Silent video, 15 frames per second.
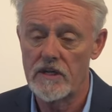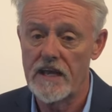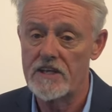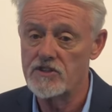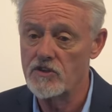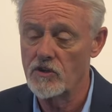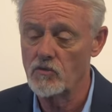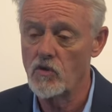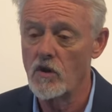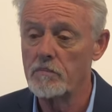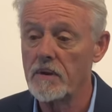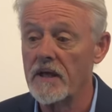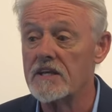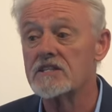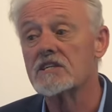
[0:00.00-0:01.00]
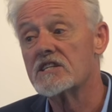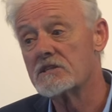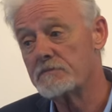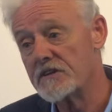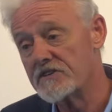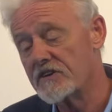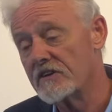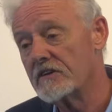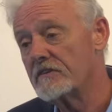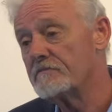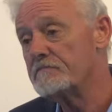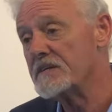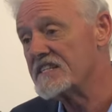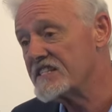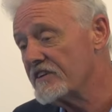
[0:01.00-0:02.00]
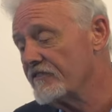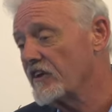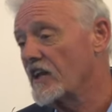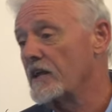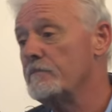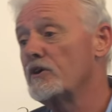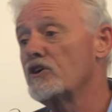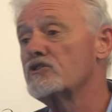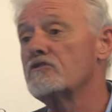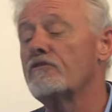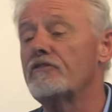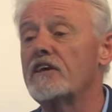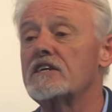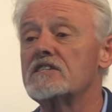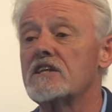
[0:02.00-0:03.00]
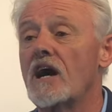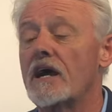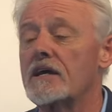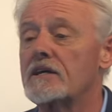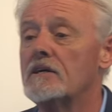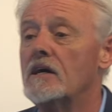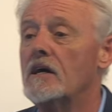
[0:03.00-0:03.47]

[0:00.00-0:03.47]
get you in the wrong place, specifically because of things like